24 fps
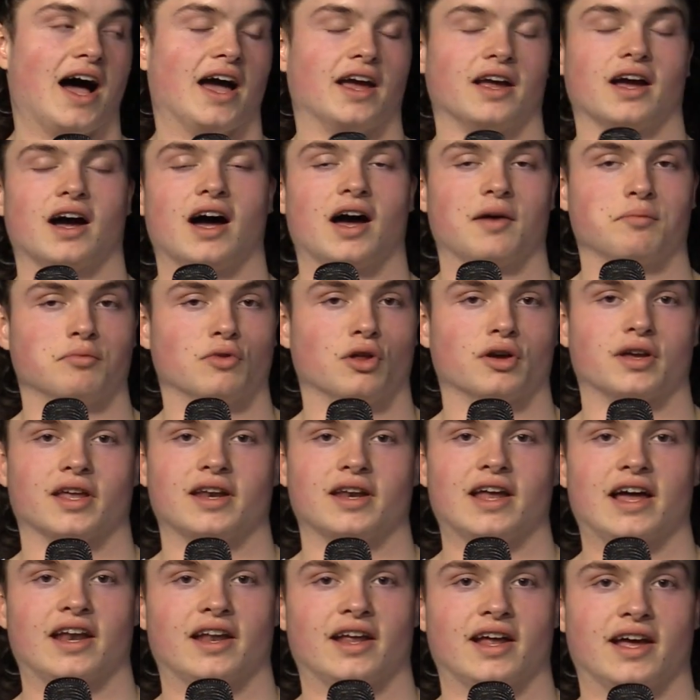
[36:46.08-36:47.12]
I I'm
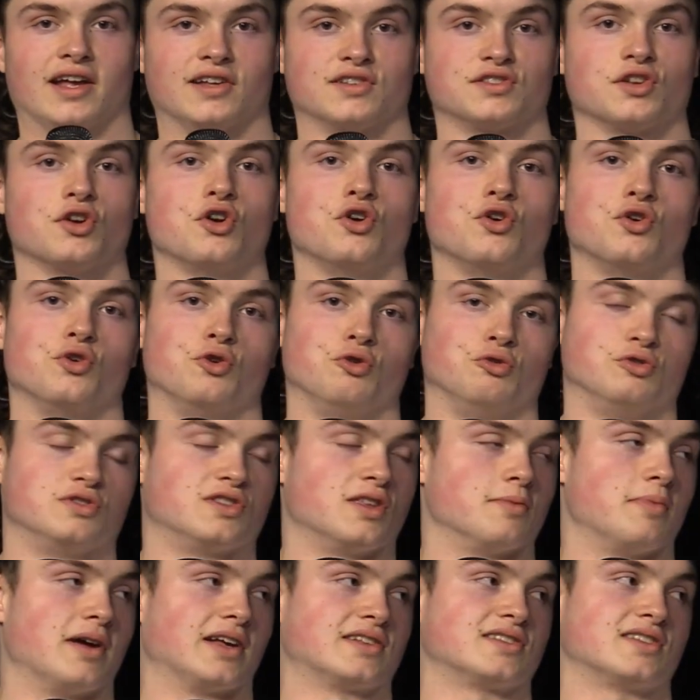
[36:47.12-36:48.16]
looking at it as who's
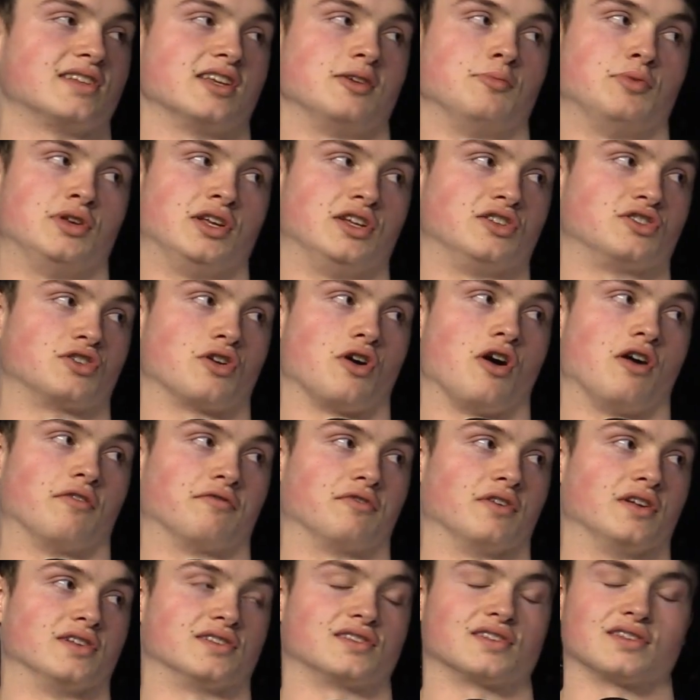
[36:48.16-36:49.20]
the best team in each
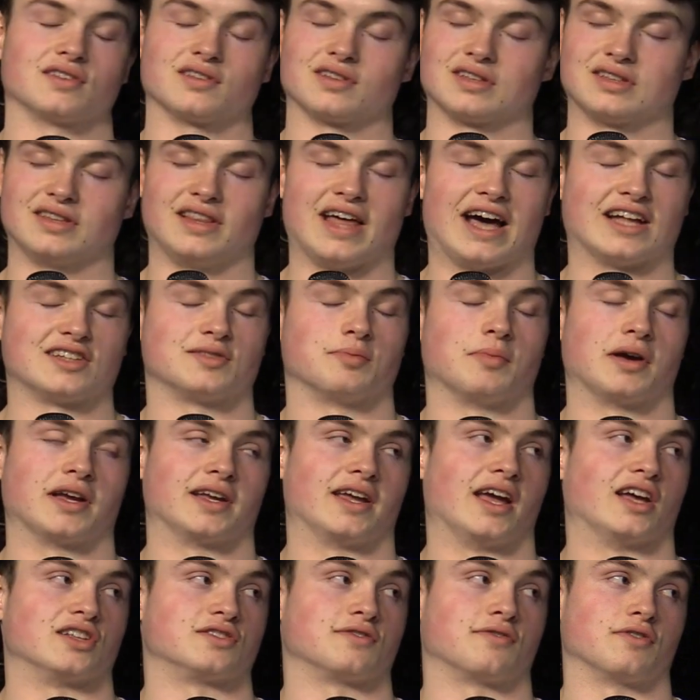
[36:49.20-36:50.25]
conference. Mm-hmm. That's my
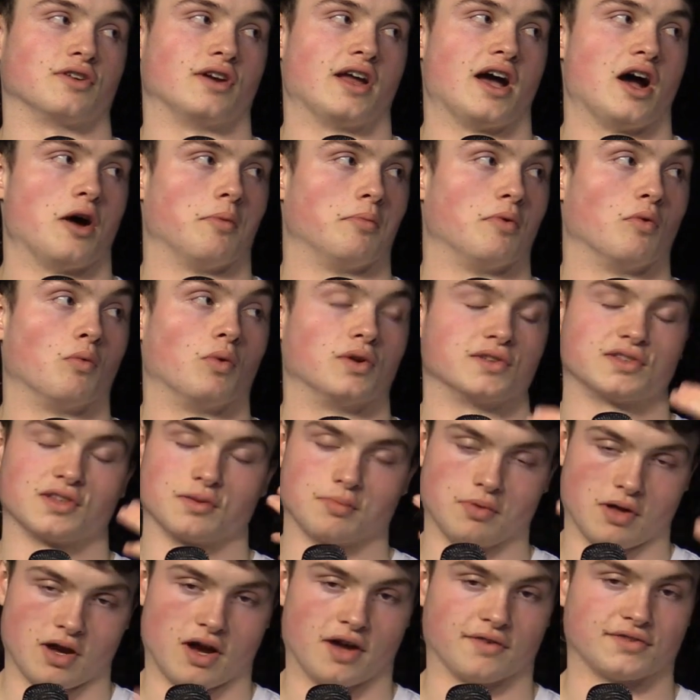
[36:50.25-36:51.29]
guess for now, but once the
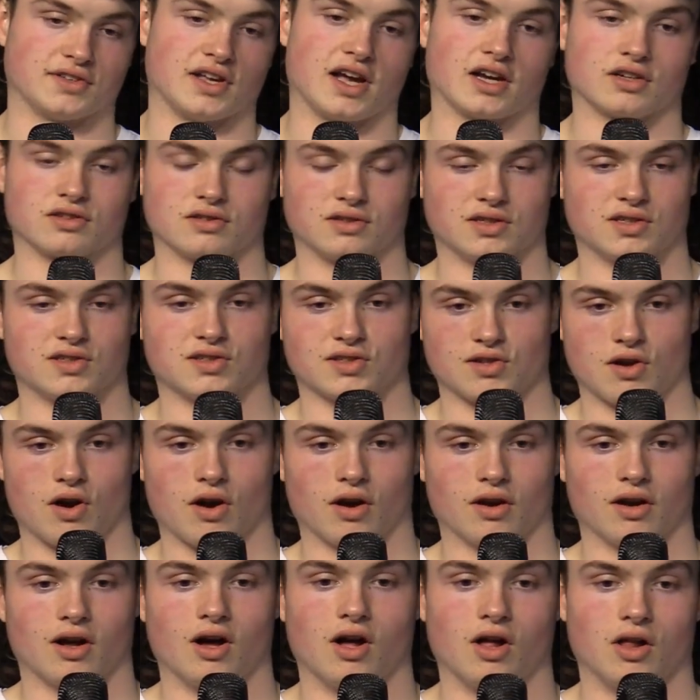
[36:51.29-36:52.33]
playoffs actually
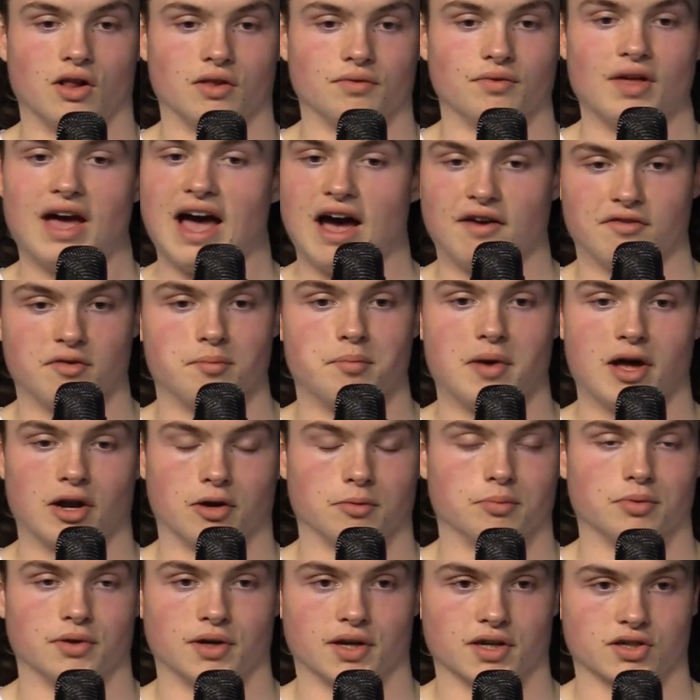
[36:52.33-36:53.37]
start, I'll have a
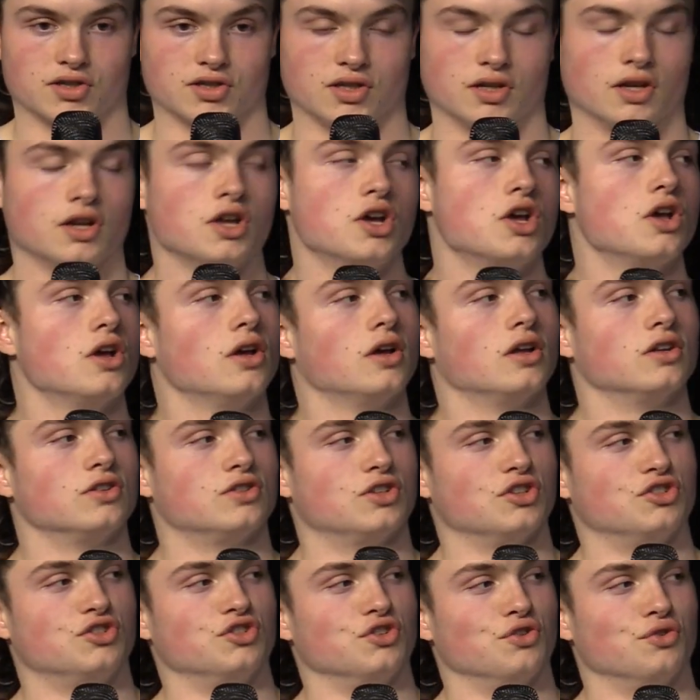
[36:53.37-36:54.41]
better prediction.
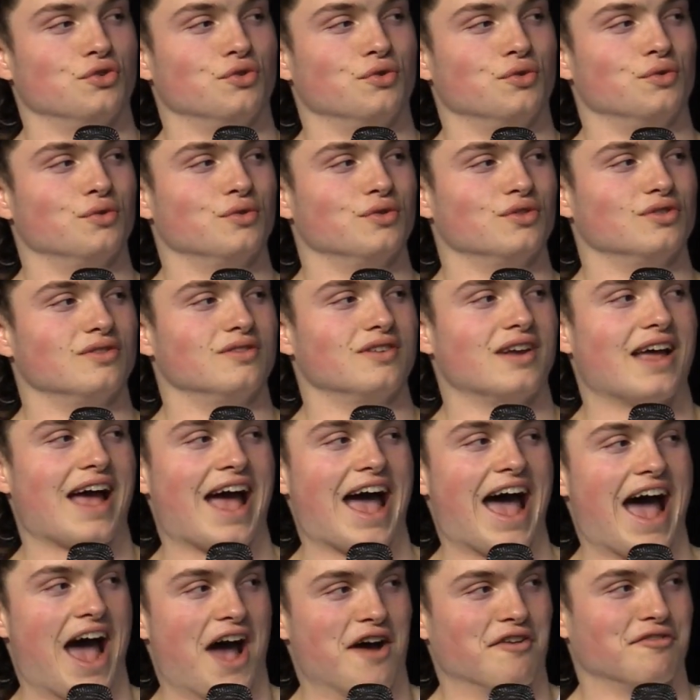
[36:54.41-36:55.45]
Did you
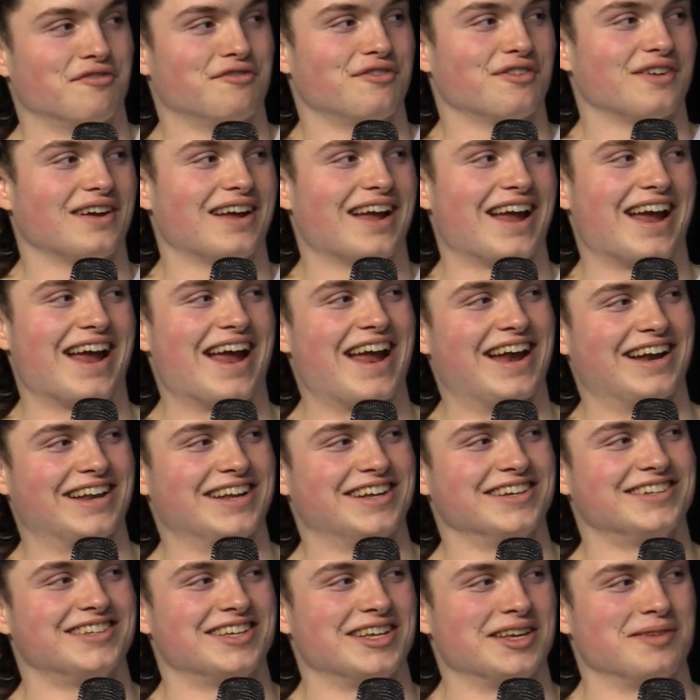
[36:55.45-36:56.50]
have
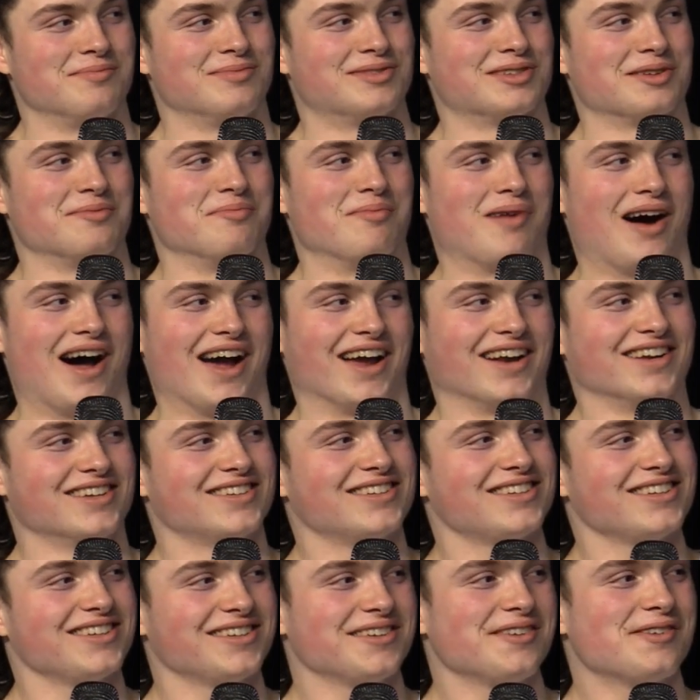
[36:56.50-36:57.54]
any teams in
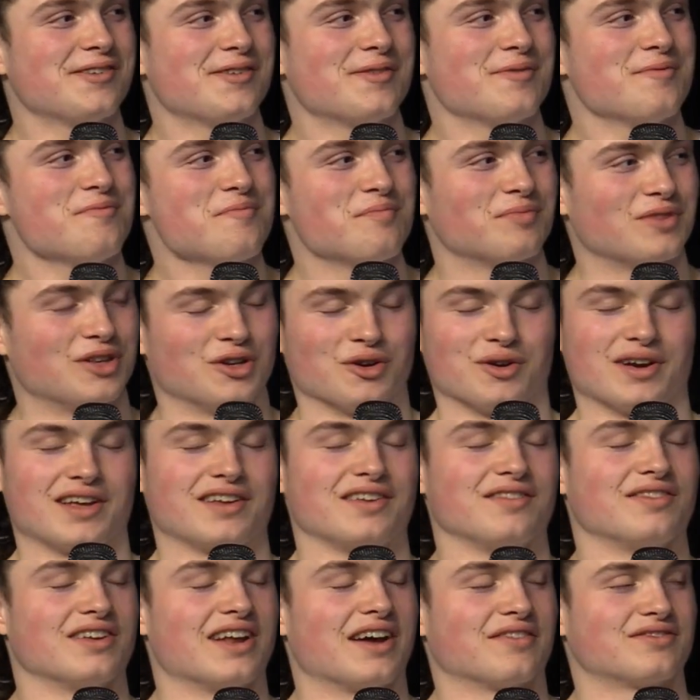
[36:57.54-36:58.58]
mind? You don't
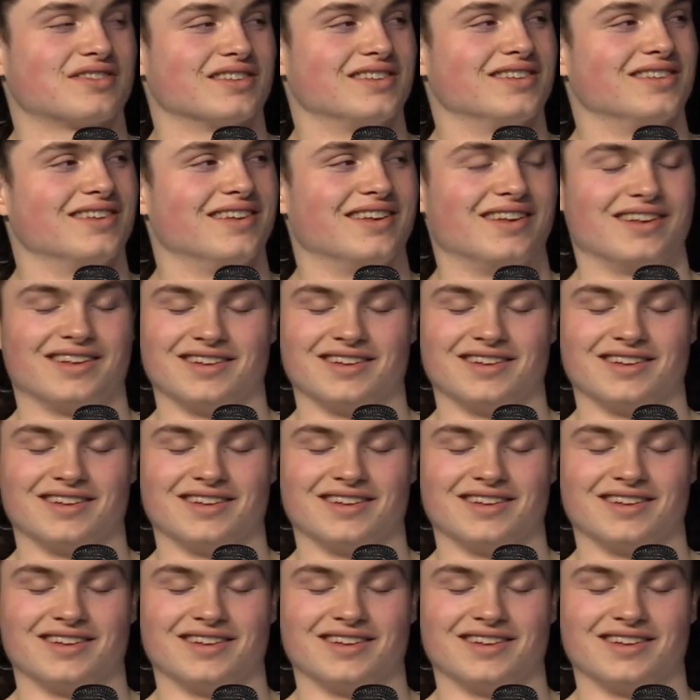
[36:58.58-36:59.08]
even have to